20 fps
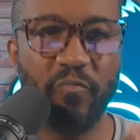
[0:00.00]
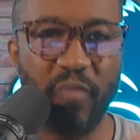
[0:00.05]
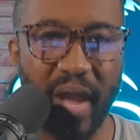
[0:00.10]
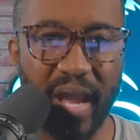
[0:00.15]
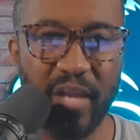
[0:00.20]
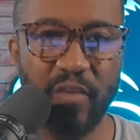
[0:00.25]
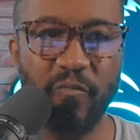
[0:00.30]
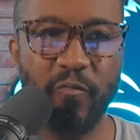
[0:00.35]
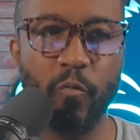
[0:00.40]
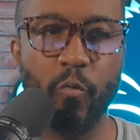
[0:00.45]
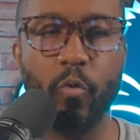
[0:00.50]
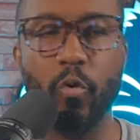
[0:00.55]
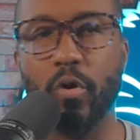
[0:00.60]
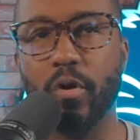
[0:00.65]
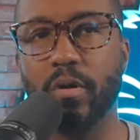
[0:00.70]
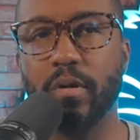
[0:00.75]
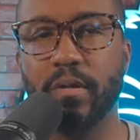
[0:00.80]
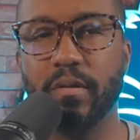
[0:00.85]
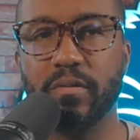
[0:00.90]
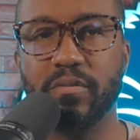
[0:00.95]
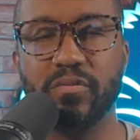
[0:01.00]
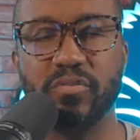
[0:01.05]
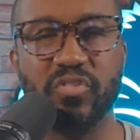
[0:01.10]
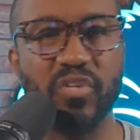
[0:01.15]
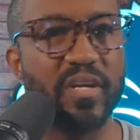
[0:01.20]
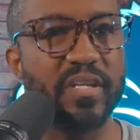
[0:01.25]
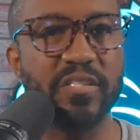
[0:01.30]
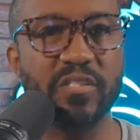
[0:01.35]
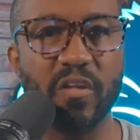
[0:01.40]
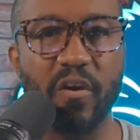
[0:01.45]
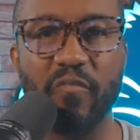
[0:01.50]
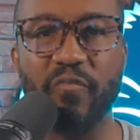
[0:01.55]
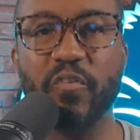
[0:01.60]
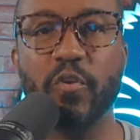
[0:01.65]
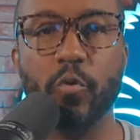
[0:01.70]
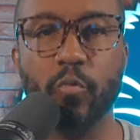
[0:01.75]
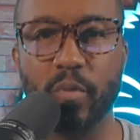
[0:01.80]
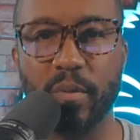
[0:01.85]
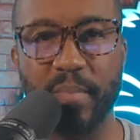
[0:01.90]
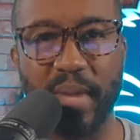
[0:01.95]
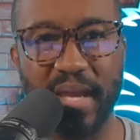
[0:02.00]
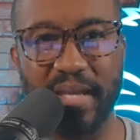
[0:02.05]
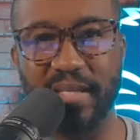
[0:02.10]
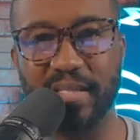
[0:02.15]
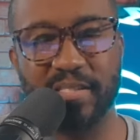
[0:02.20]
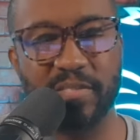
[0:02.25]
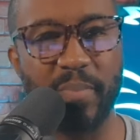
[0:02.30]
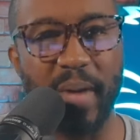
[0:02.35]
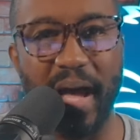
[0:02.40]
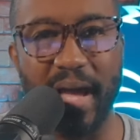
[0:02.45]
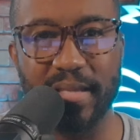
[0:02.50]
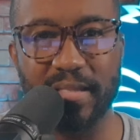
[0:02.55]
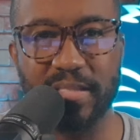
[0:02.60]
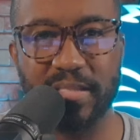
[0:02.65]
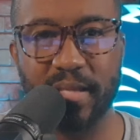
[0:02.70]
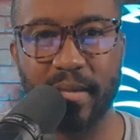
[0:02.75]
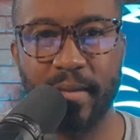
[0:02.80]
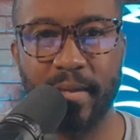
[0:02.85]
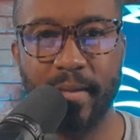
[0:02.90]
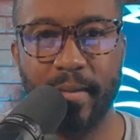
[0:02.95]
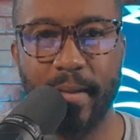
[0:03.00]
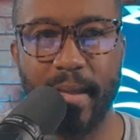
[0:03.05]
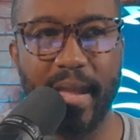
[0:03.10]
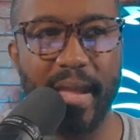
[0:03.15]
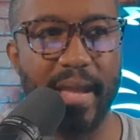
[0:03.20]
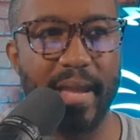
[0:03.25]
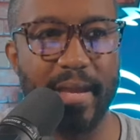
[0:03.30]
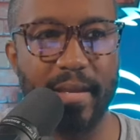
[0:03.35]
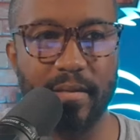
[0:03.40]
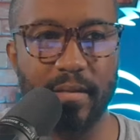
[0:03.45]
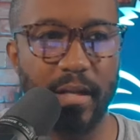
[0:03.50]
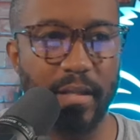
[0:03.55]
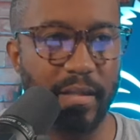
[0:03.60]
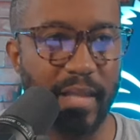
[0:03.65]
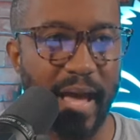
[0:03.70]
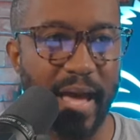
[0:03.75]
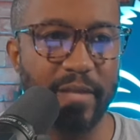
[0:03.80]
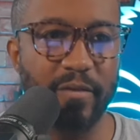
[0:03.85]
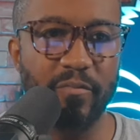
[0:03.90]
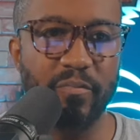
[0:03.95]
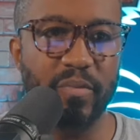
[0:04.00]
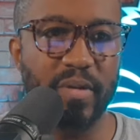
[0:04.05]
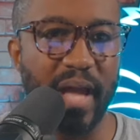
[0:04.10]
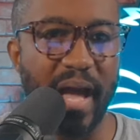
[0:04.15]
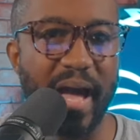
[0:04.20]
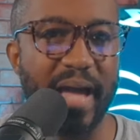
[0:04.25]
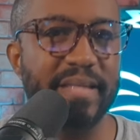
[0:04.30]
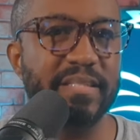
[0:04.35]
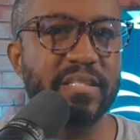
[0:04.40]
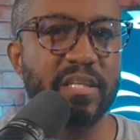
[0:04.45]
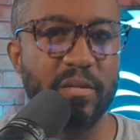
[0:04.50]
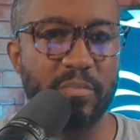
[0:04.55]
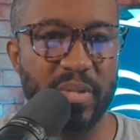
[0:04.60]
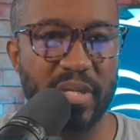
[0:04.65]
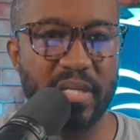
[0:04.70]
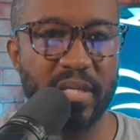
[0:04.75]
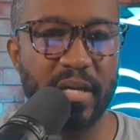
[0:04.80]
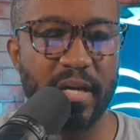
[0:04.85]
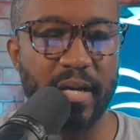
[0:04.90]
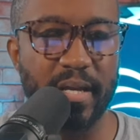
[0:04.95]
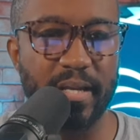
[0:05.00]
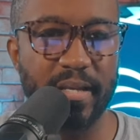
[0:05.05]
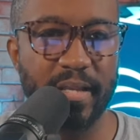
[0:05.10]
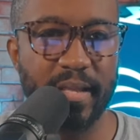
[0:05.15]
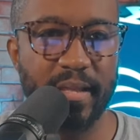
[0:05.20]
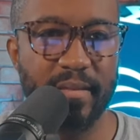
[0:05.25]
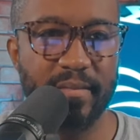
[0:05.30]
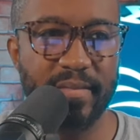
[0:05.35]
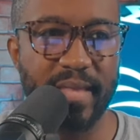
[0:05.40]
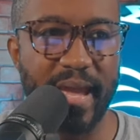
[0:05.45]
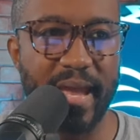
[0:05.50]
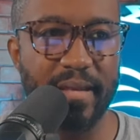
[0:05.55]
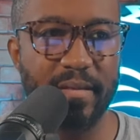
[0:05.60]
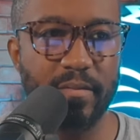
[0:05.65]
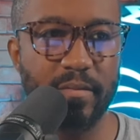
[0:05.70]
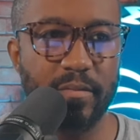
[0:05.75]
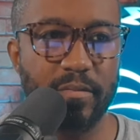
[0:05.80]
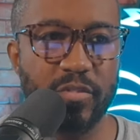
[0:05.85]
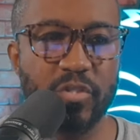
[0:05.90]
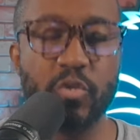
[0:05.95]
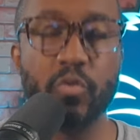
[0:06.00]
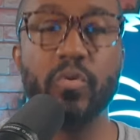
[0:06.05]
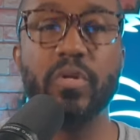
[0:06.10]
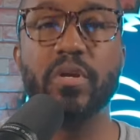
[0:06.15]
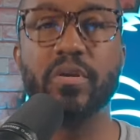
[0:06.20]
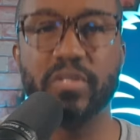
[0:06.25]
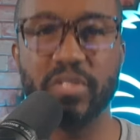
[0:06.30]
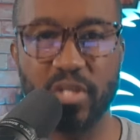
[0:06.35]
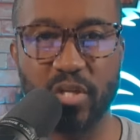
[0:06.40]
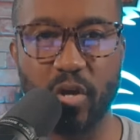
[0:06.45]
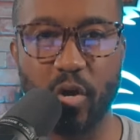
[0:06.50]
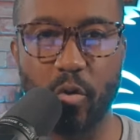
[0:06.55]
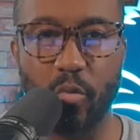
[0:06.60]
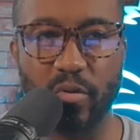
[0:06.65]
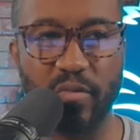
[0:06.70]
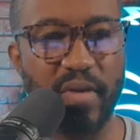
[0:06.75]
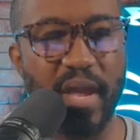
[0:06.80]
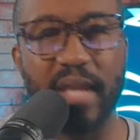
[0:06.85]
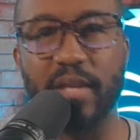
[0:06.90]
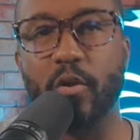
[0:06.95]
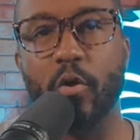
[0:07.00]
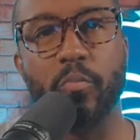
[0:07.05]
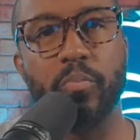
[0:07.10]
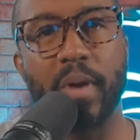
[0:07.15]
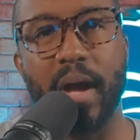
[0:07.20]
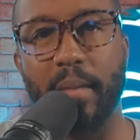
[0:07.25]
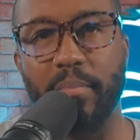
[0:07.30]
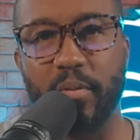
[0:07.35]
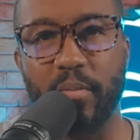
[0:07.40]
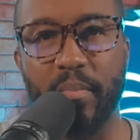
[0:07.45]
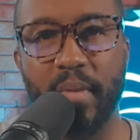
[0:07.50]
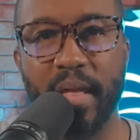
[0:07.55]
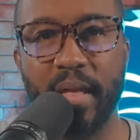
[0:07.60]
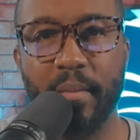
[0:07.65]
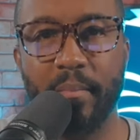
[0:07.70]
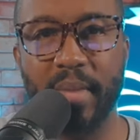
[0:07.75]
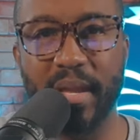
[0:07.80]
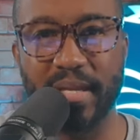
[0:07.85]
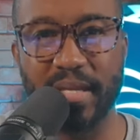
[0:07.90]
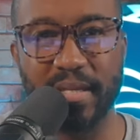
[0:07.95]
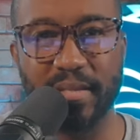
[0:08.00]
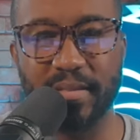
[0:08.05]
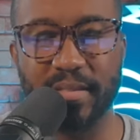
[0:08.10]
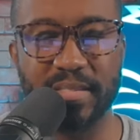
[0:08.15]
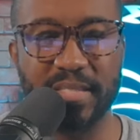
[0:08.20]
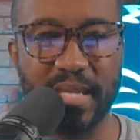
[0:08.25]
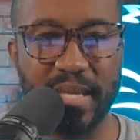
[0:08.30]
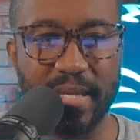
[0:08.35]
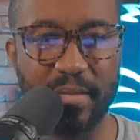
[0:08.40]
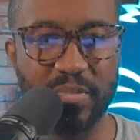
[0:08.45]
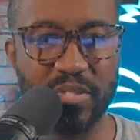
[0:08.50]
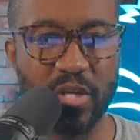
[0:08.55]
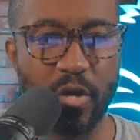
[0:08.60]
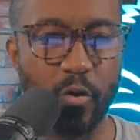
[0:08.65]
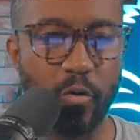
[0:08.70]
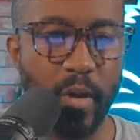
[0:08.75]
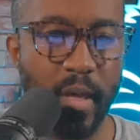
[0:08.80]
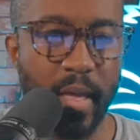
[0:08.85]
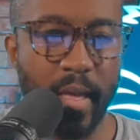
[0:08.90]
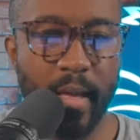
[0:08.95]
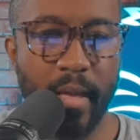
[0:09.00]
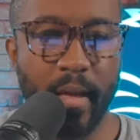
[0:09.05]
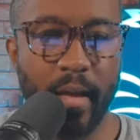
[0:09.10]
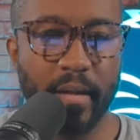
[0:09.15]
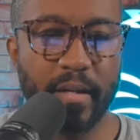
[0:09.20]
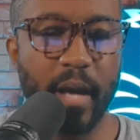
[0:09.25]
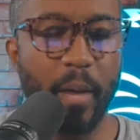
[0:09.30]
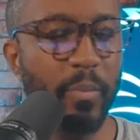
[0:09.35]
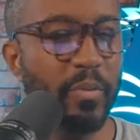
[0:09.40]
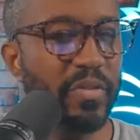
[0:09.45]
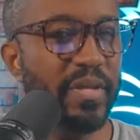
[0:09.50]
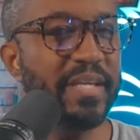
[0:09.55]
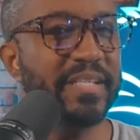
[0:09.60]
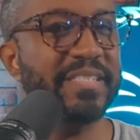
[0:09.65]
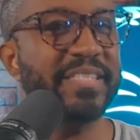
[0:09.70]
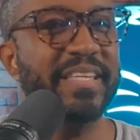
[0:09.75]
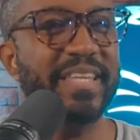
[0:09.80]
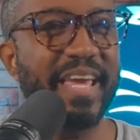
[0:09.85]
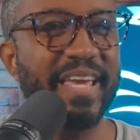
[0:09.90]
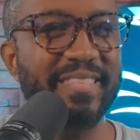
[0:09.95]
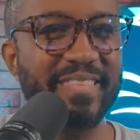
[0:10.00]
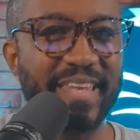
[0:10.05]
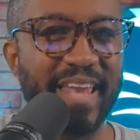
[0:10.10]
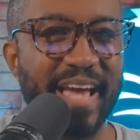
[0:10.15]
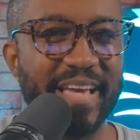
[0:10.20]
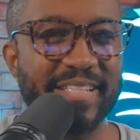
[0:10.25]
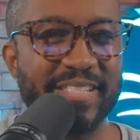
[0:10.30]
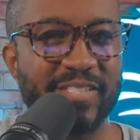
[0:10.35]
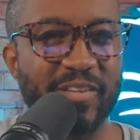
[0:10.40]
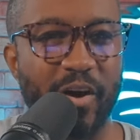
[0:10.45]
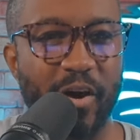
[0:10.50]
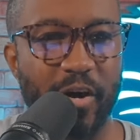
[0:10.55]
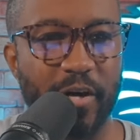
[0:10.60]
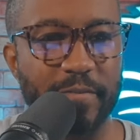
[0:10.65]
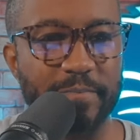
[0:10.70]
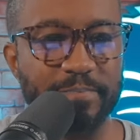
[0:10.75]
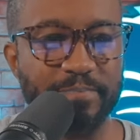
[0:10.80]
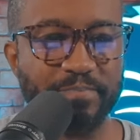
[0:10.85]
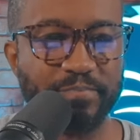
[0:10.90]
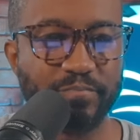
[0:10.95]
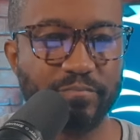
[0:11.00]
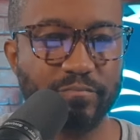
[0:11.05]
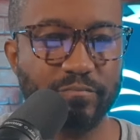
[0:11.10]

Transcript: fight for just a few remaining spots. And a lot of guys could be cut that 2 years ago would have had no problem making the team. So a couple things today that I saw